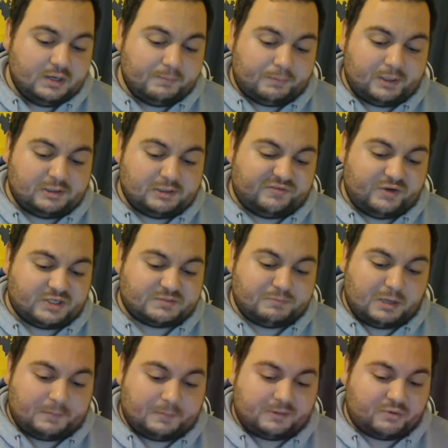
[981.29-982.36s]
Penrith versus
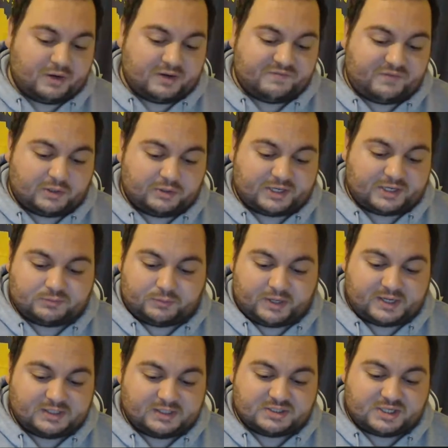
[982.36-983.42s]
Melbourne grand final next
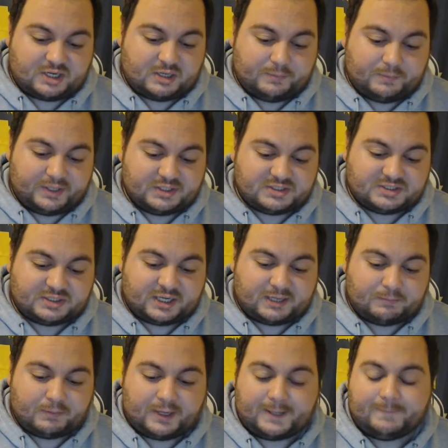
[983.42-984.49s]
week. It's going to be
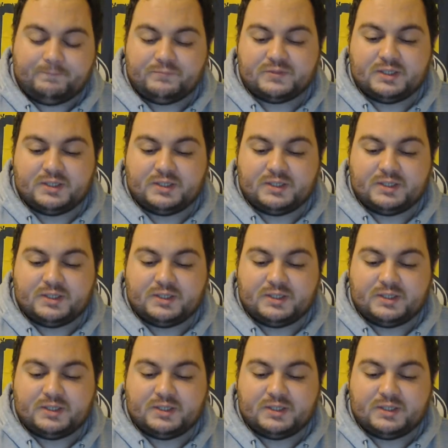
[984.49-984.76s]
insane, man.